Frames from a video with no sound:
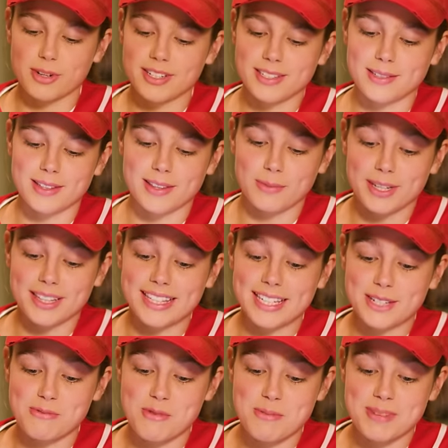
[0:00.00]
what is with
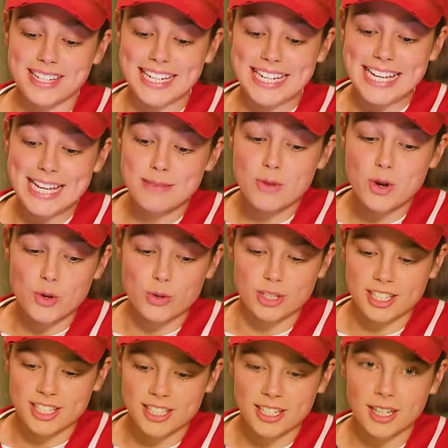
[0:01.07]
this woman and emus?